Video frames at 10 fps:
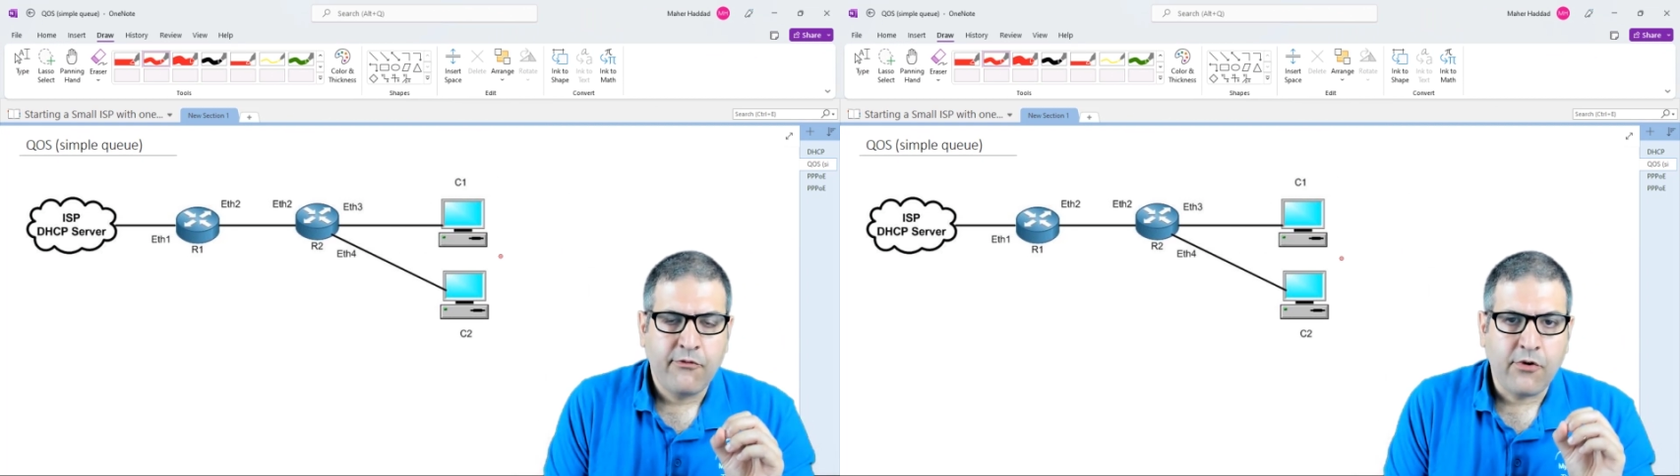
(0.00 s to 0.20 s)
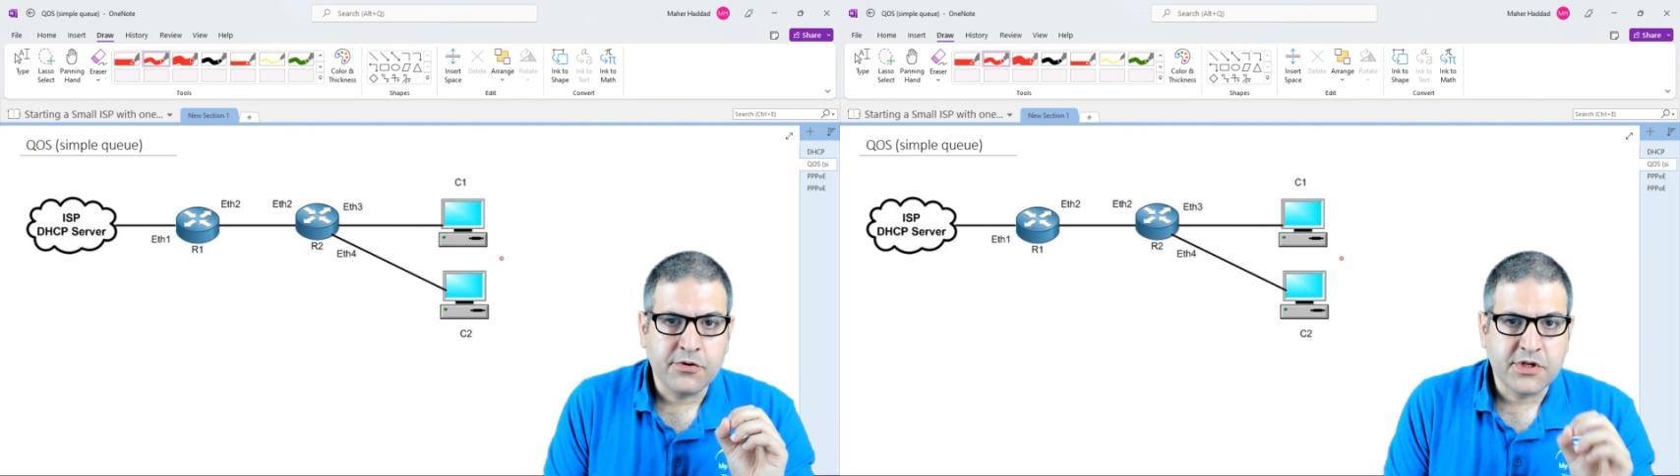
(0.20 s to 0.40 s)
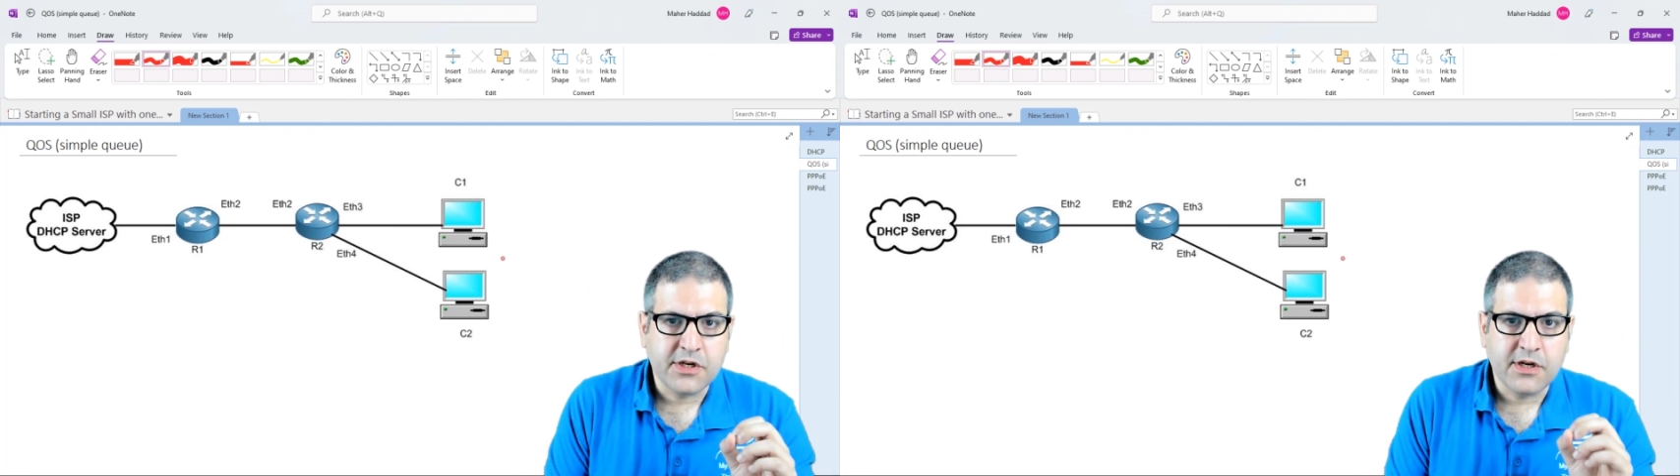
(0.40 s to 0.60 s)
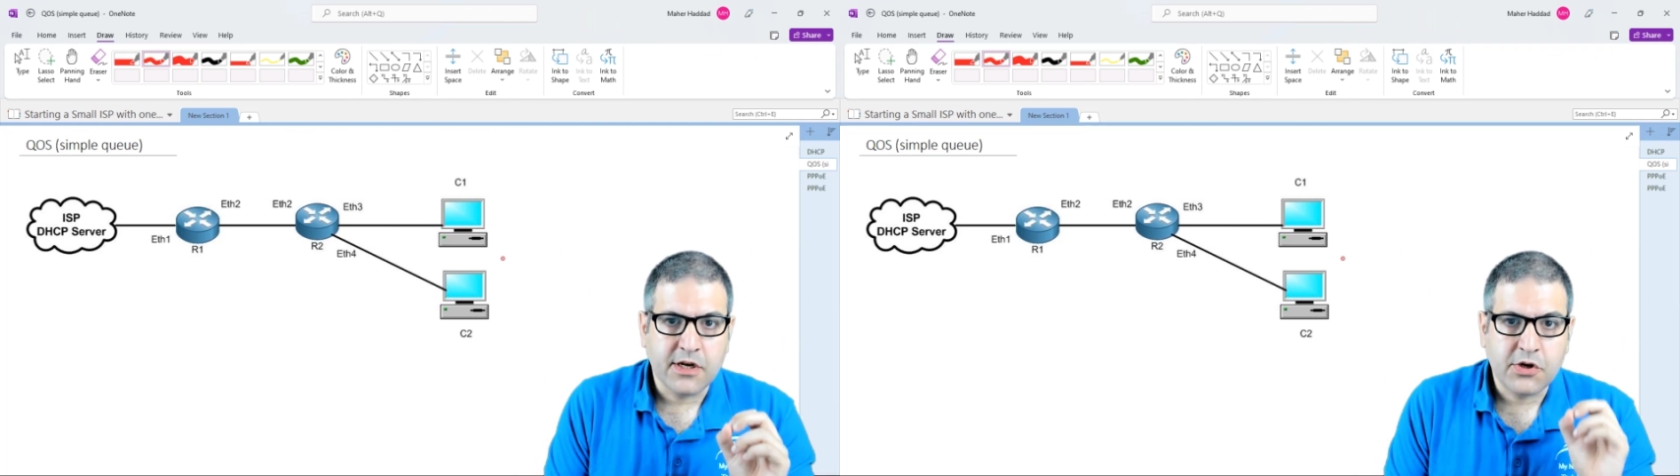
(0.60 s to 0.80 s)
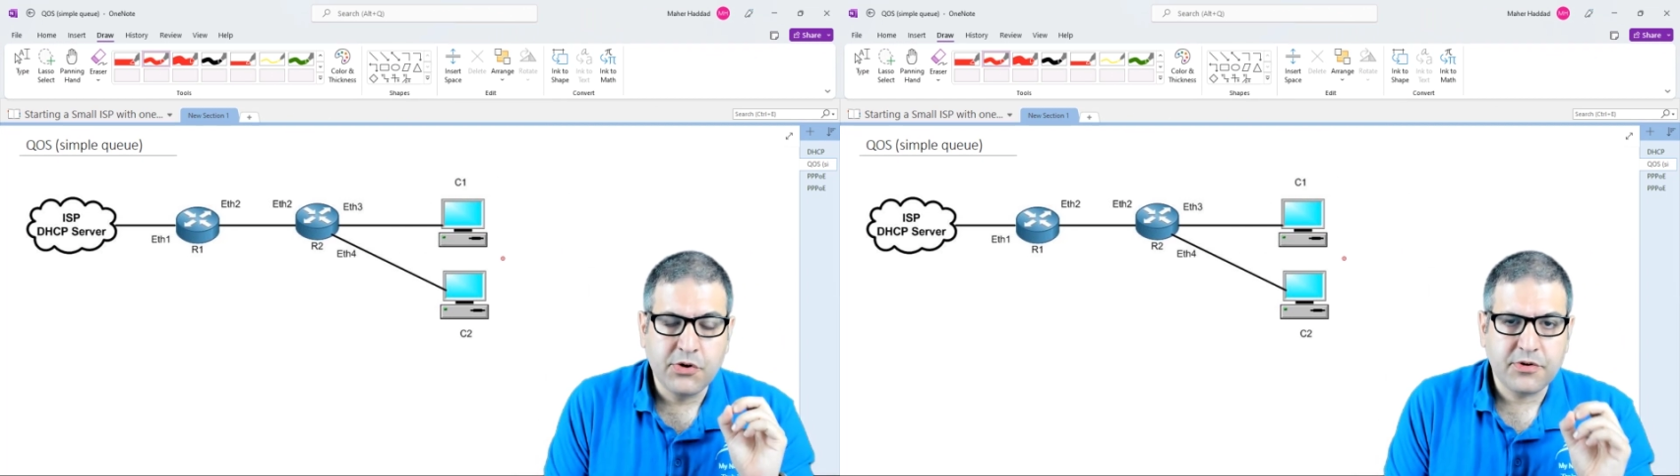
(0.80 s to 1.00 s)
on the uh,
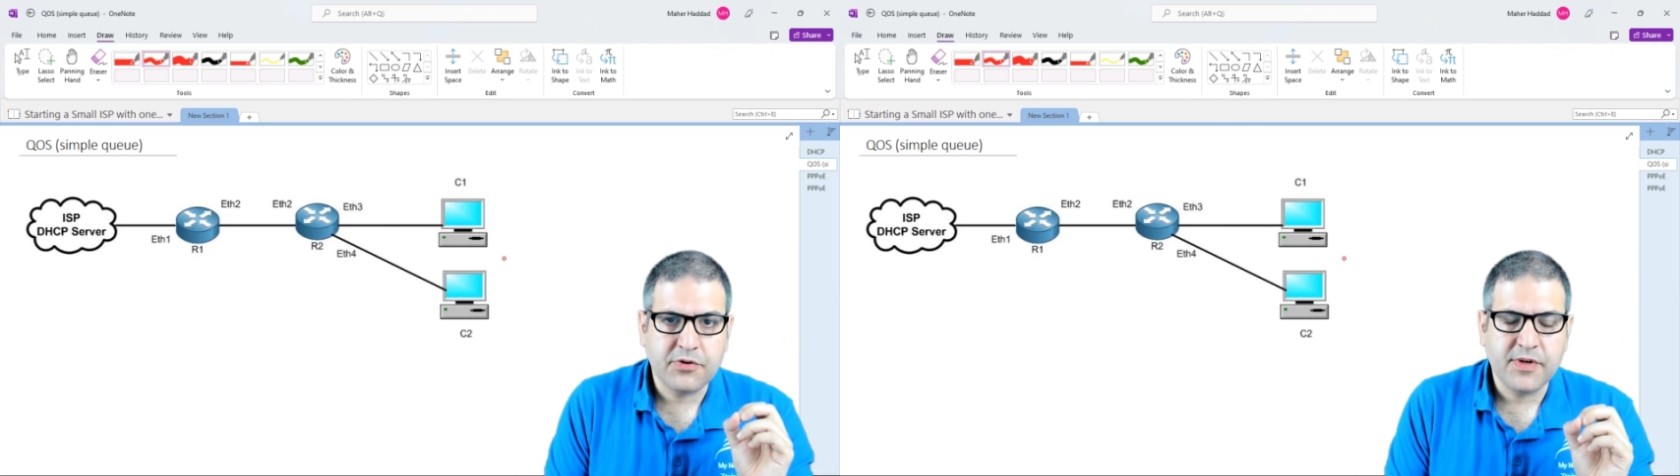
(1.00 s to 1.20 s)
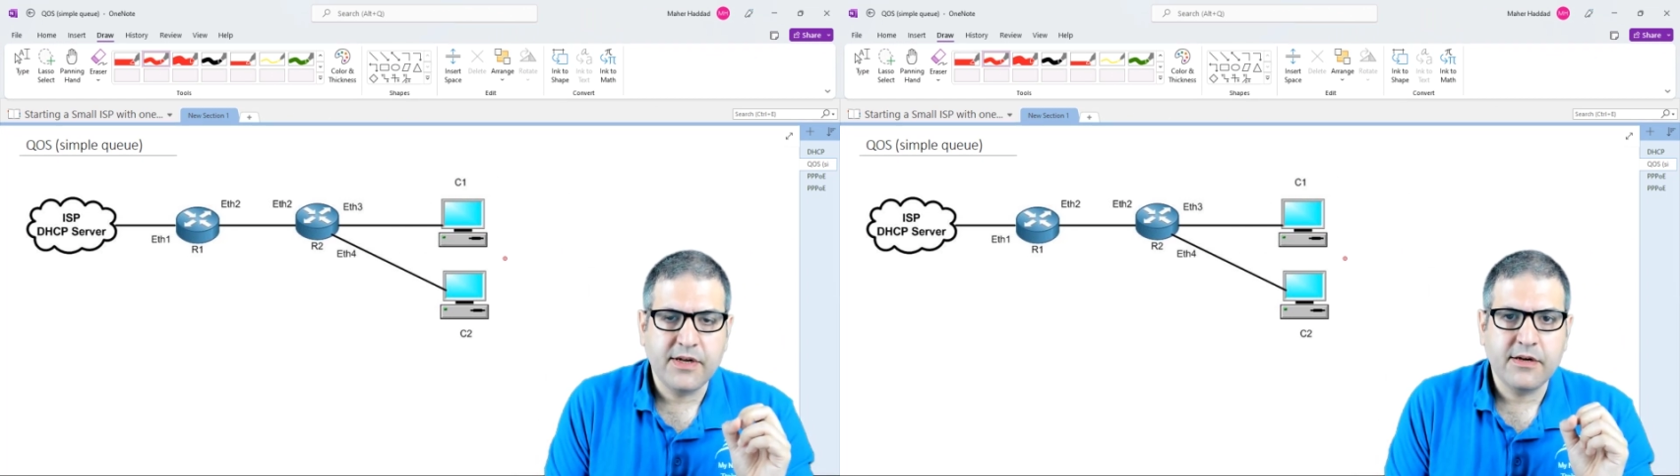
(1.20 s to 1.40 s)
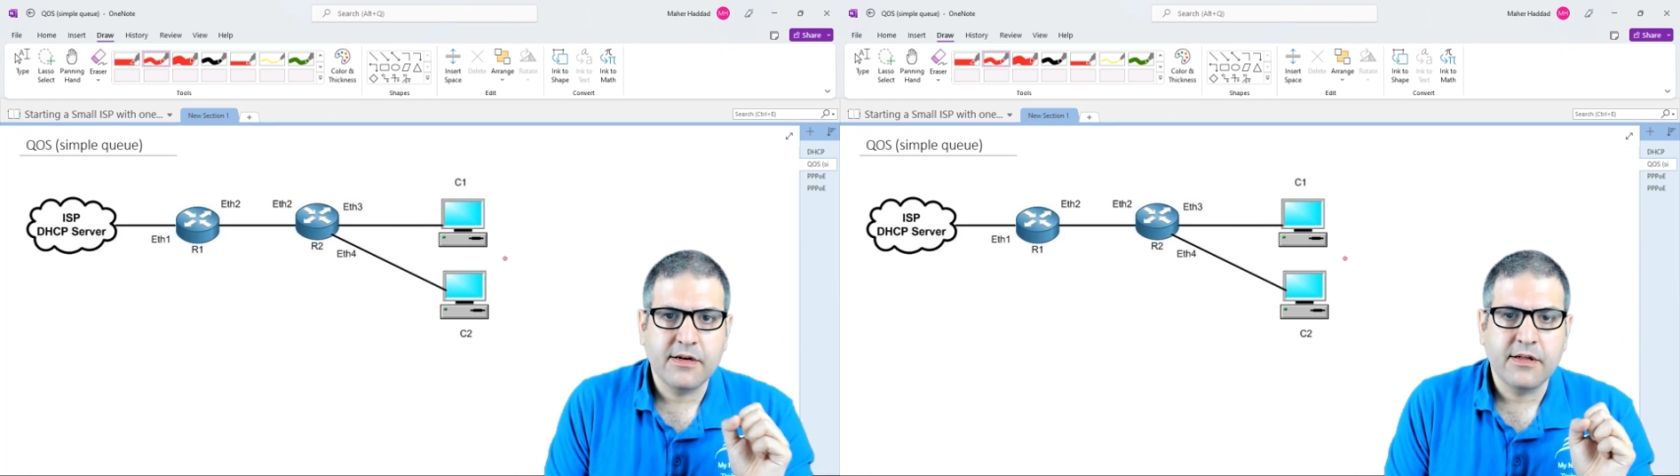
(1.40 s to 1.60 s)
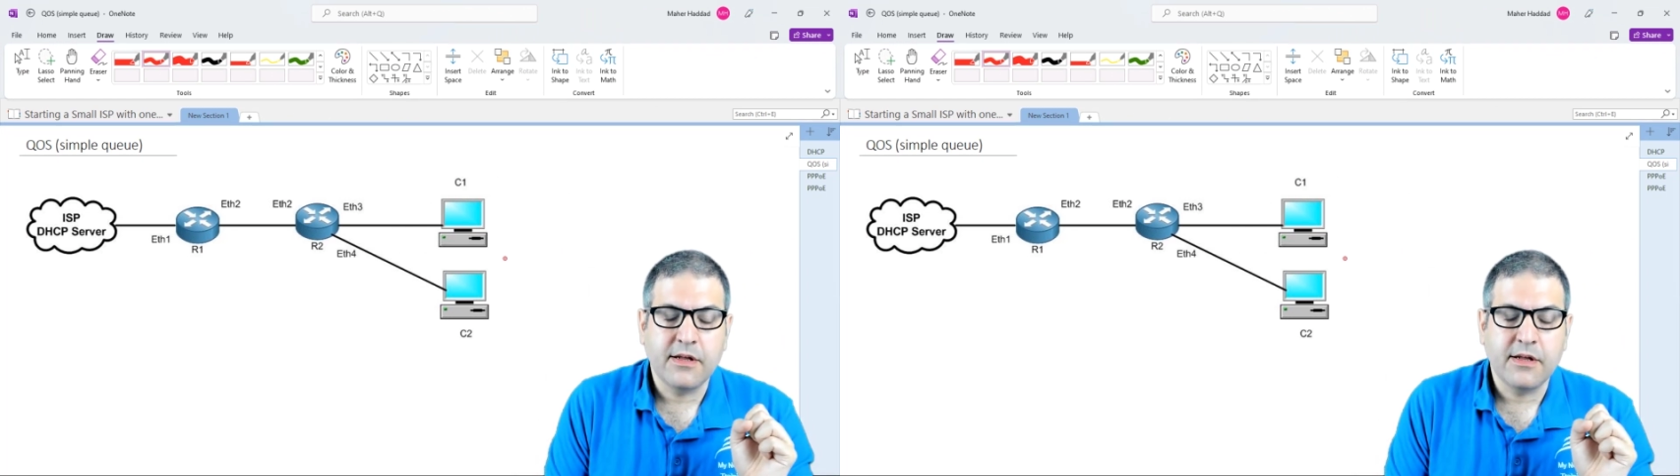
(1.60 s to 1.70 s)
queue tree,